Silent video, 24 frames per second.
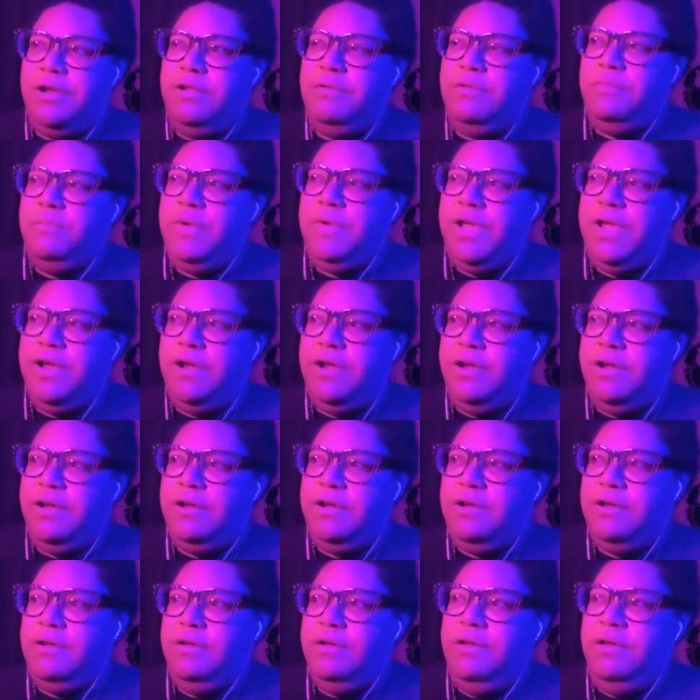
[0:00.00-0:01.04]

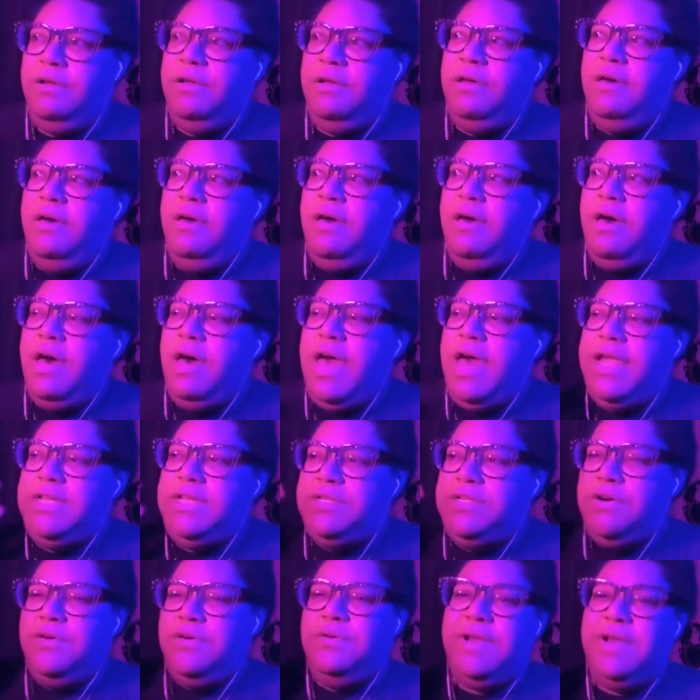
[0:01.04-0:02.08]
where I
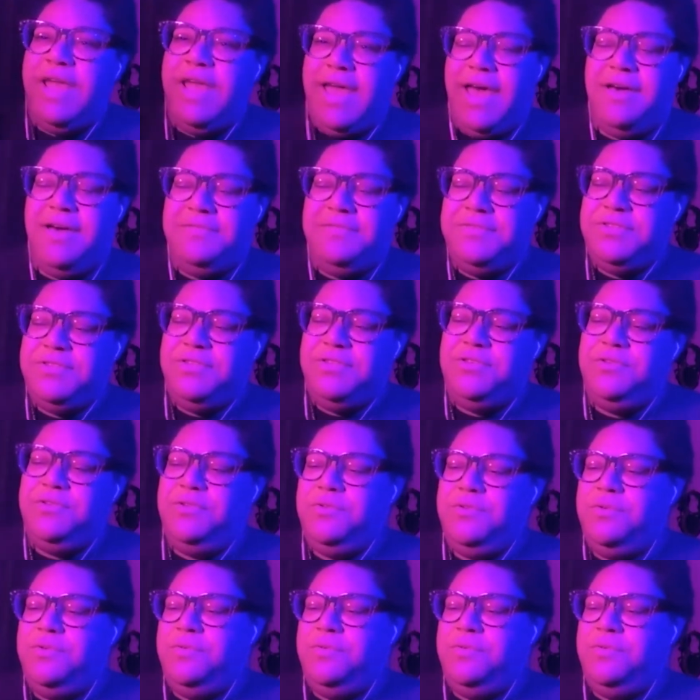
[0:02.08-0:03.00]
don't have to